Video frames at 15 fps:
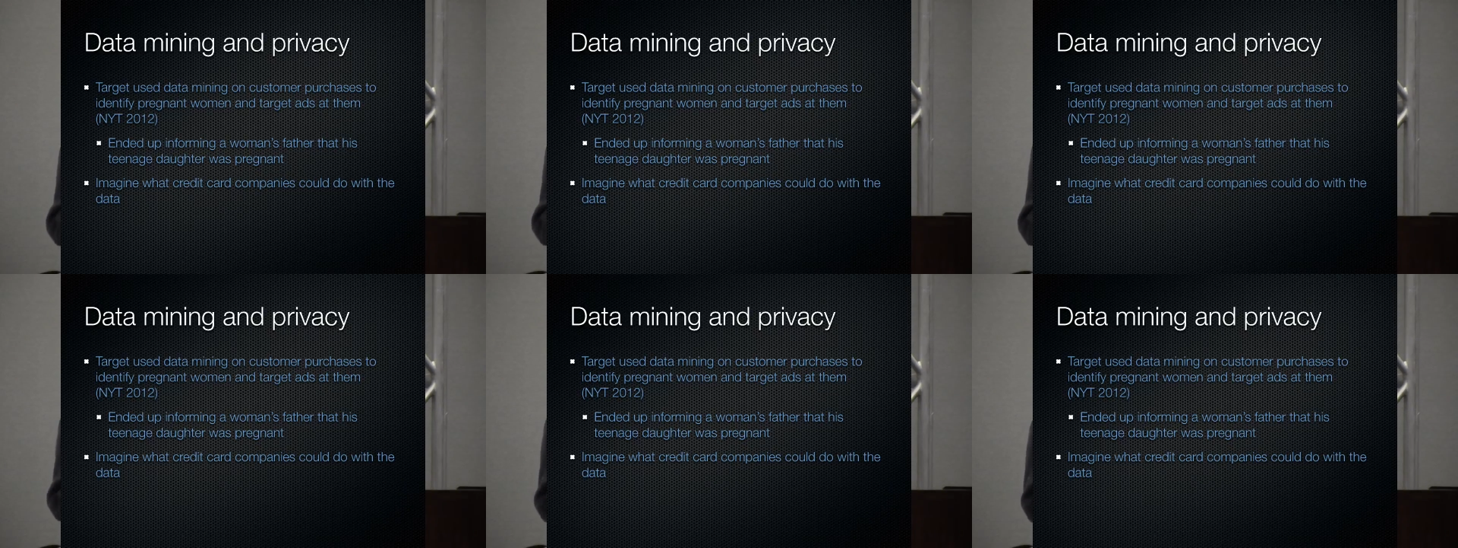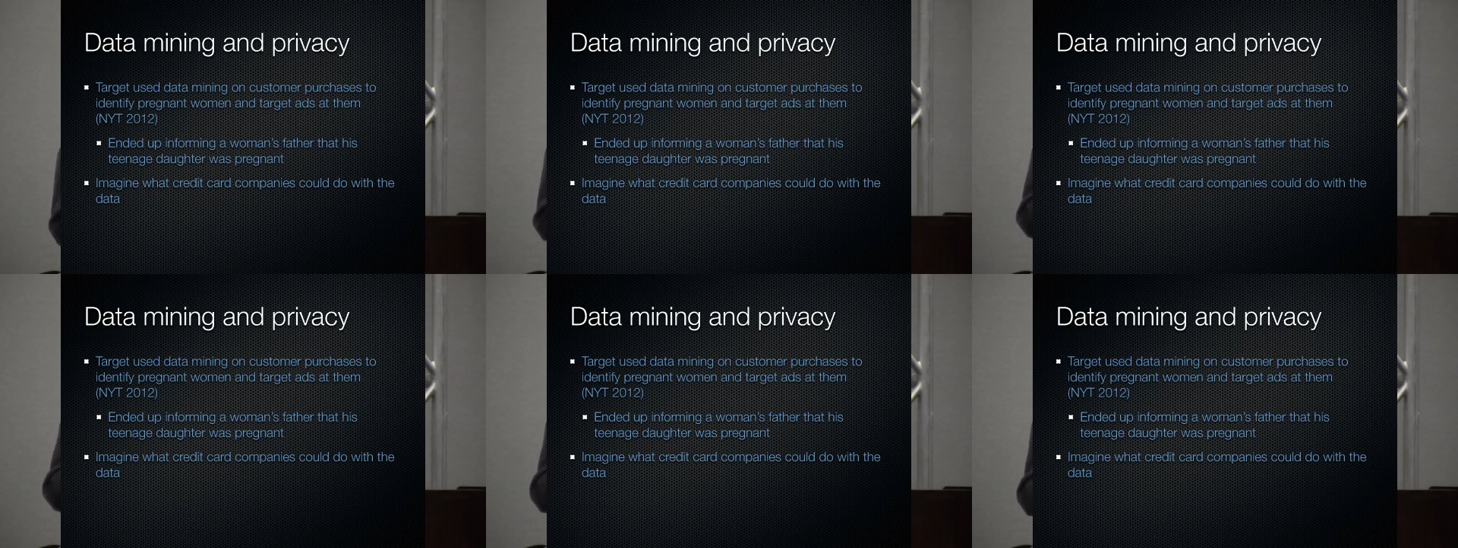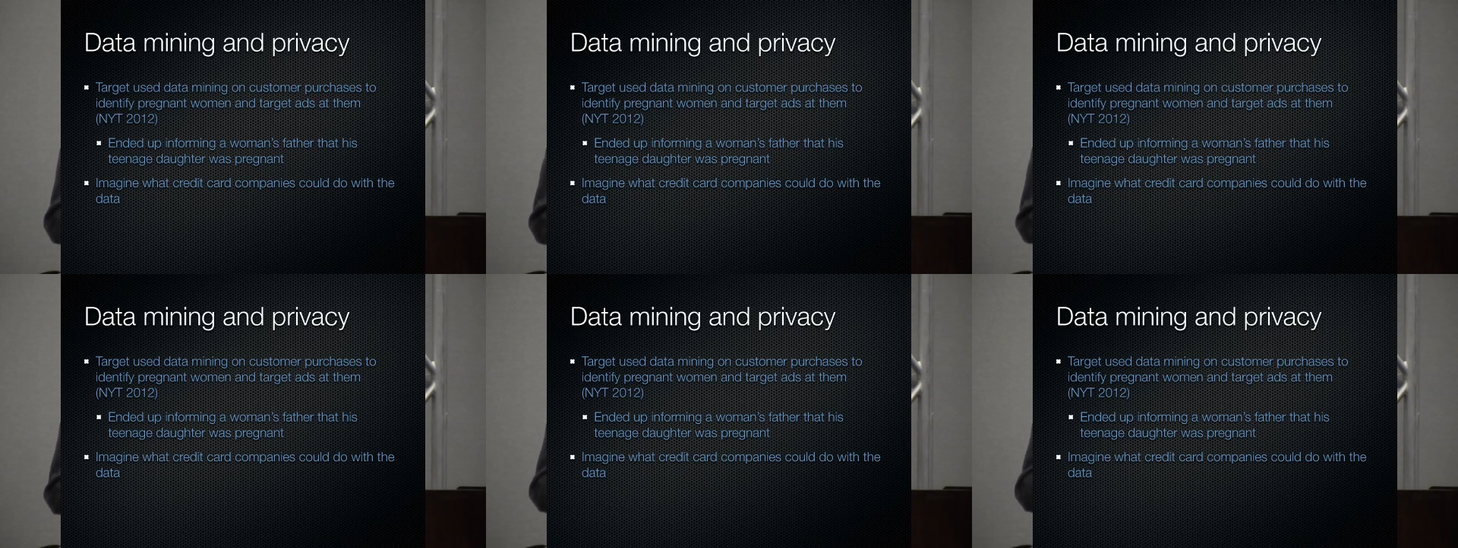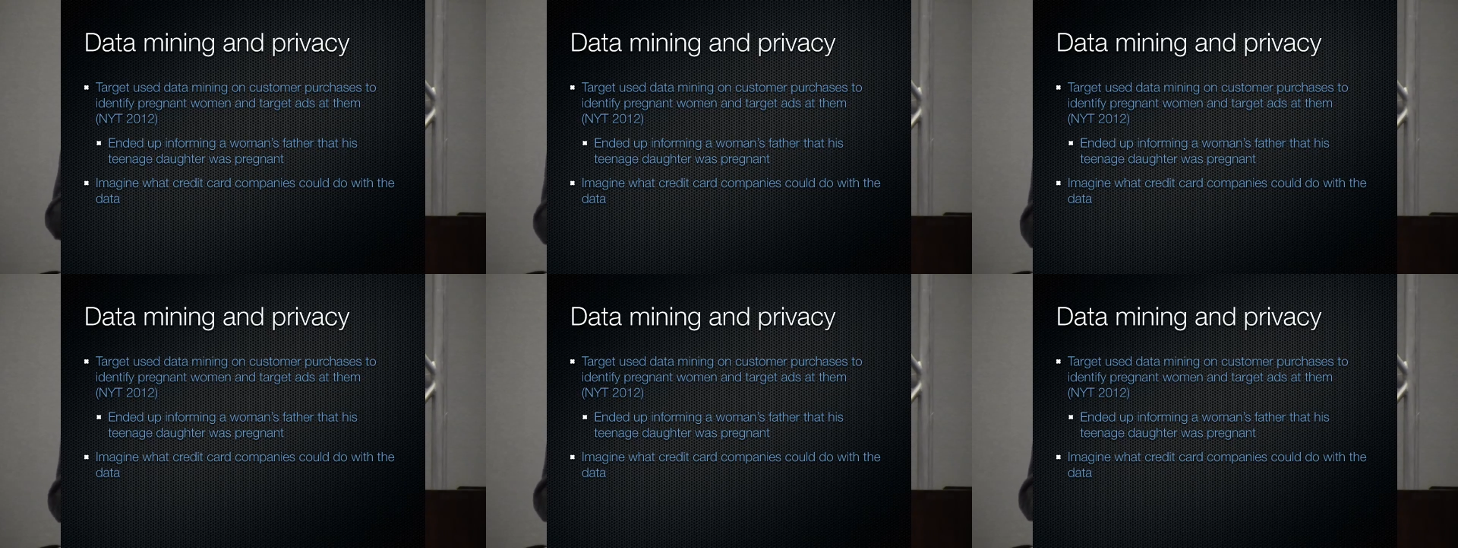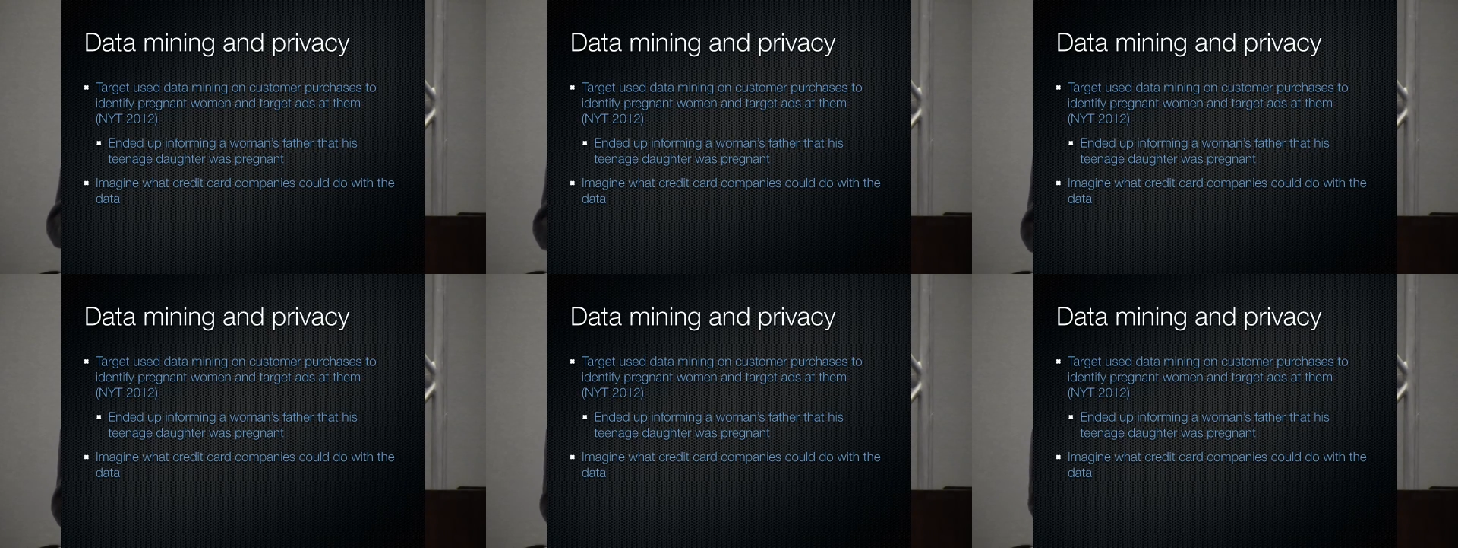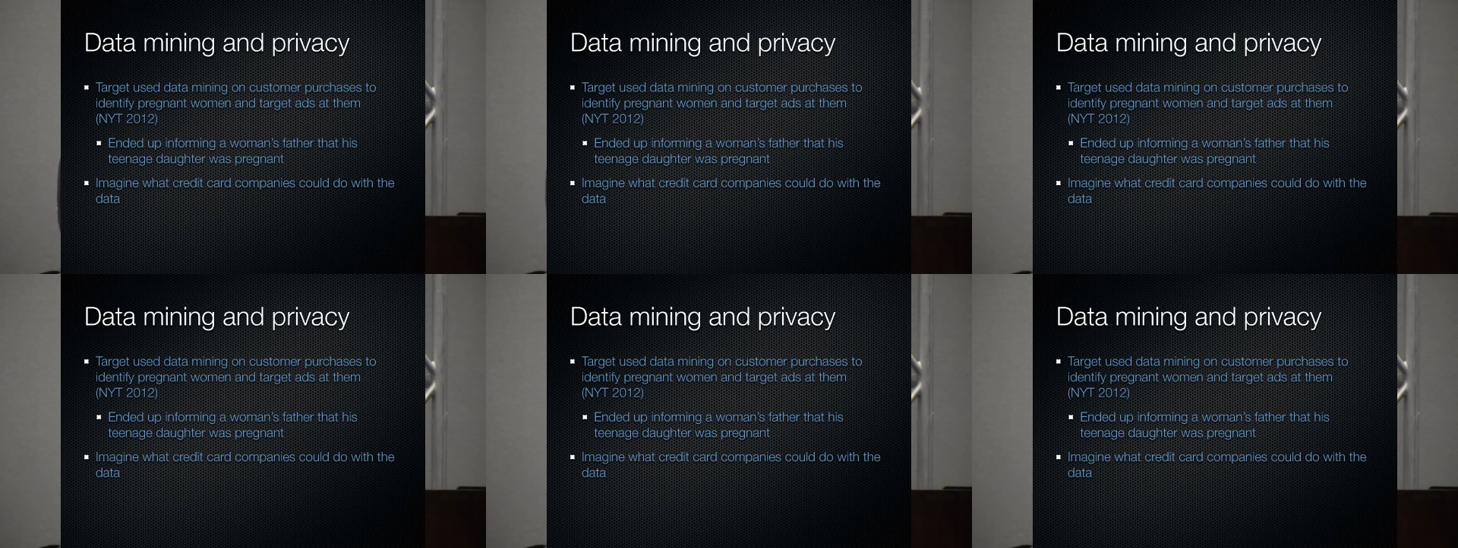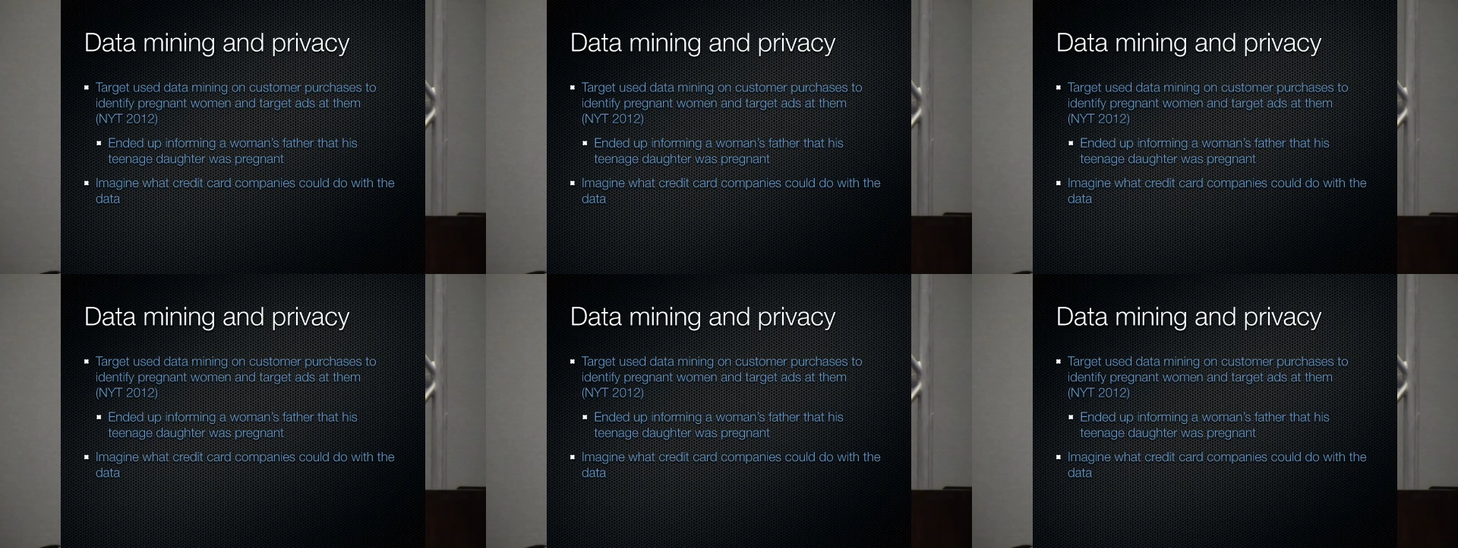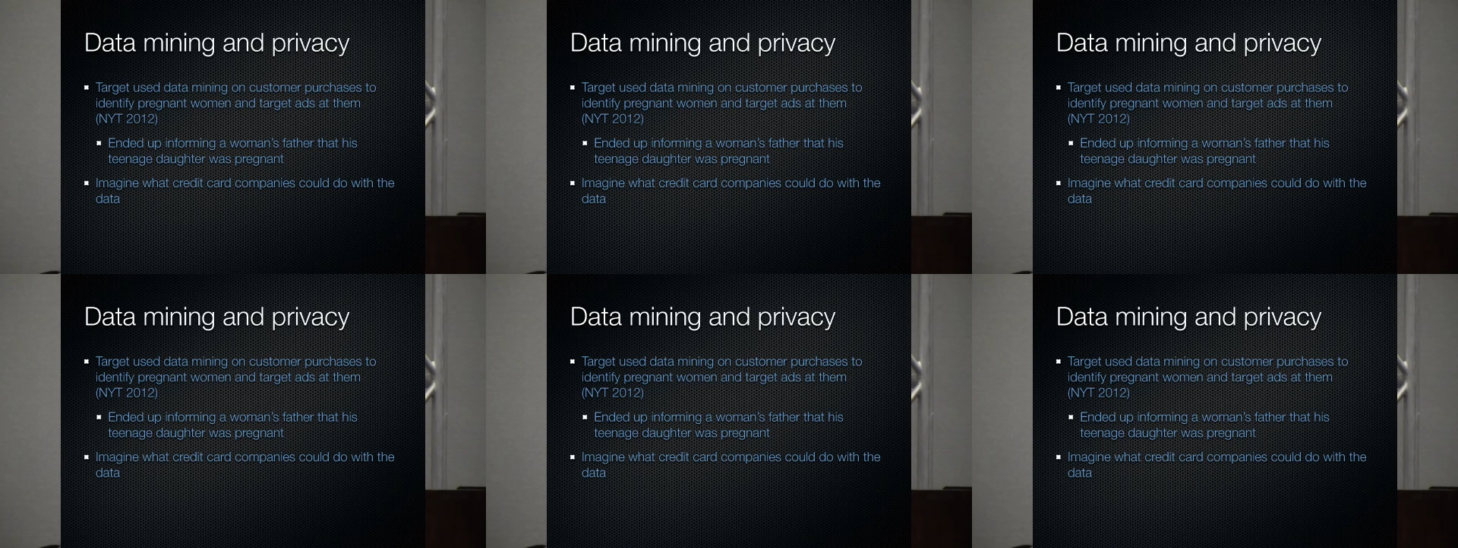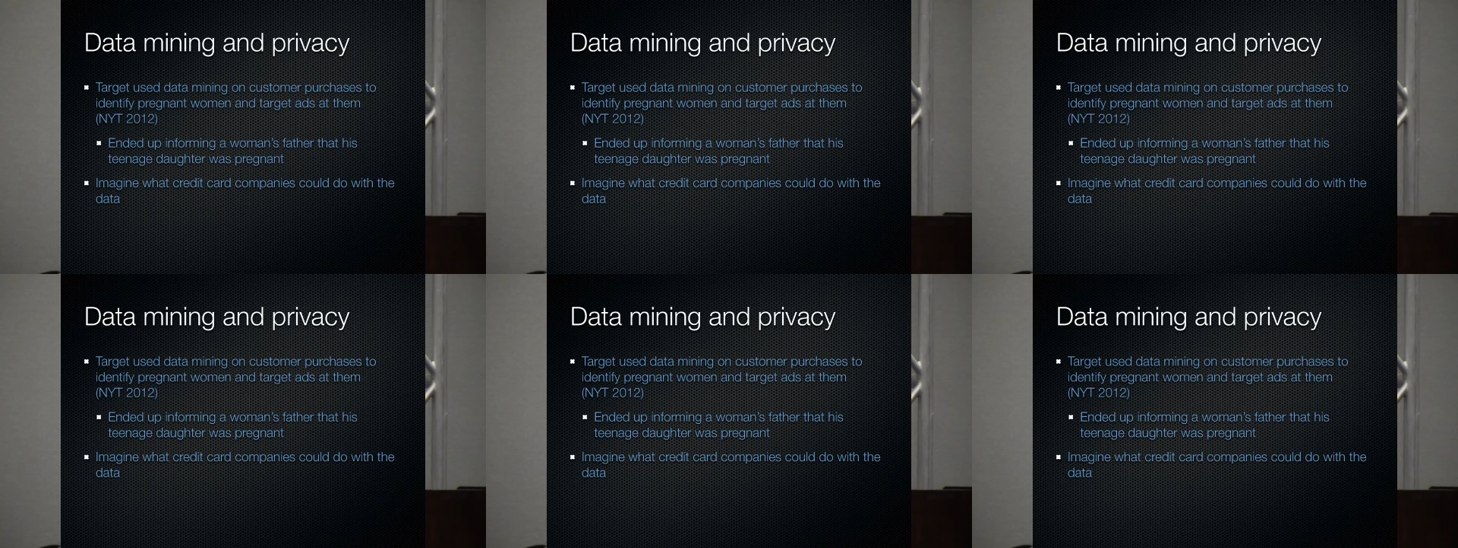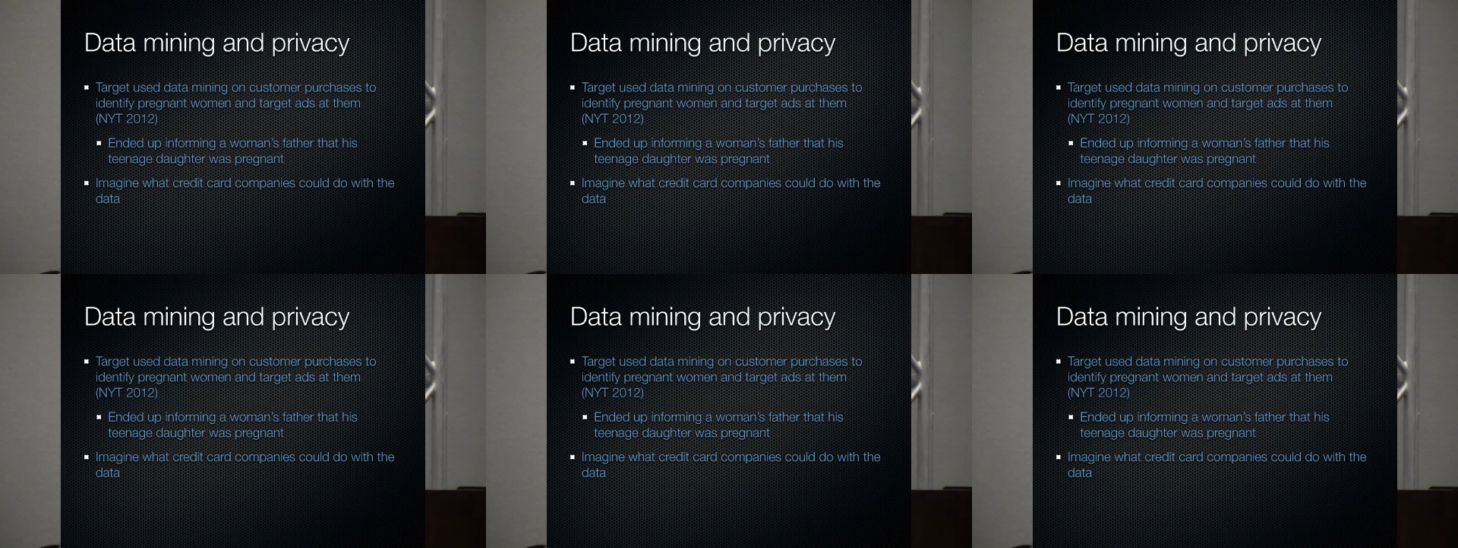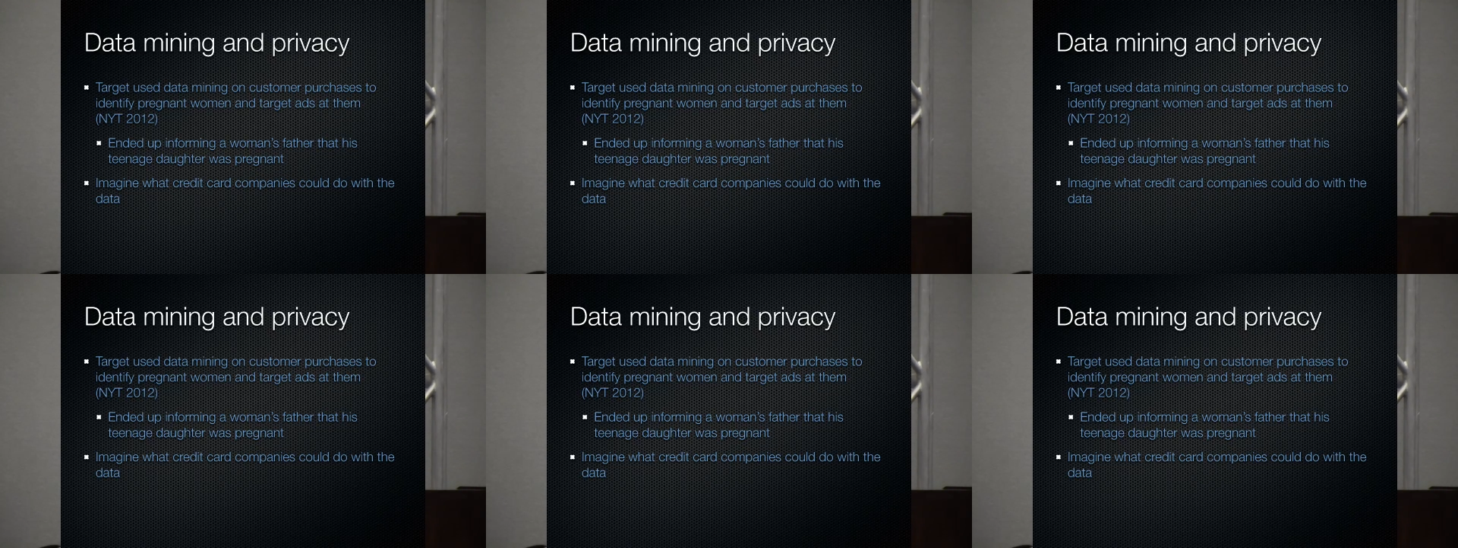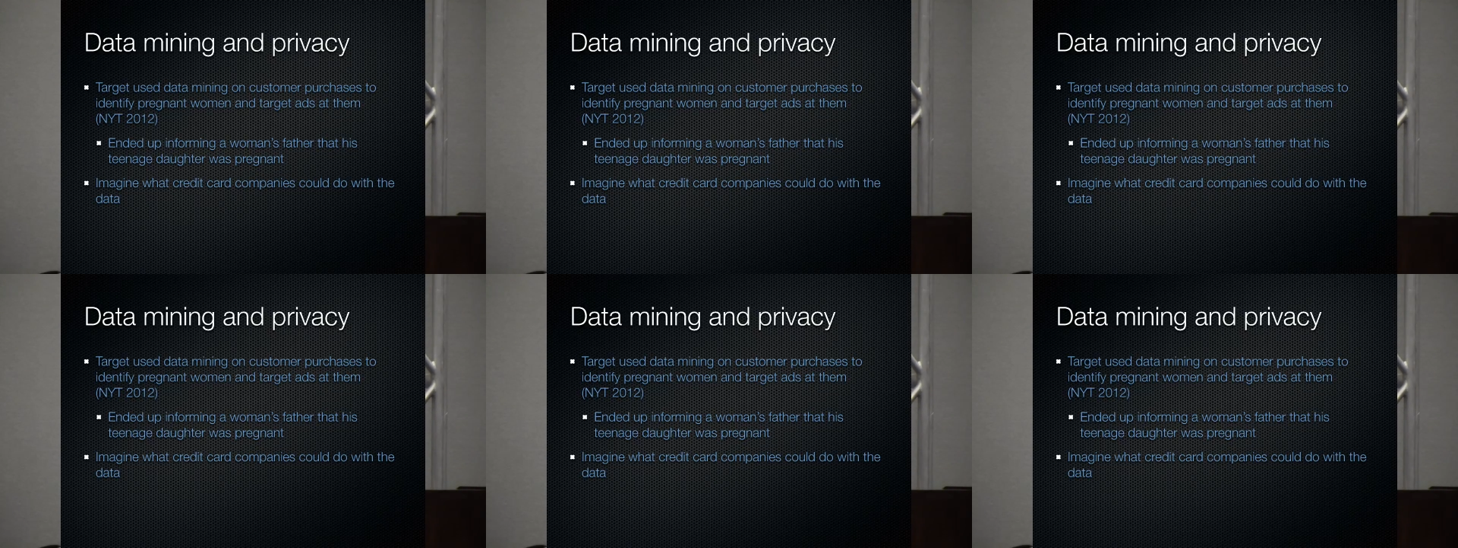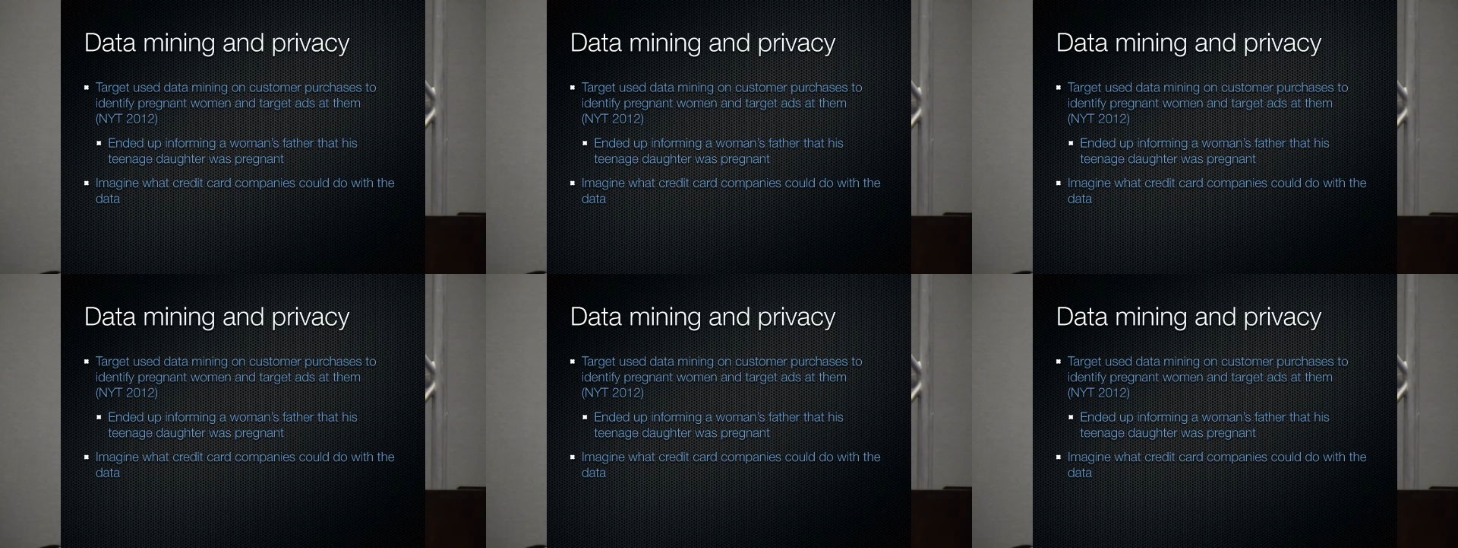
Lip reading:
Nobody's mouth can be seen.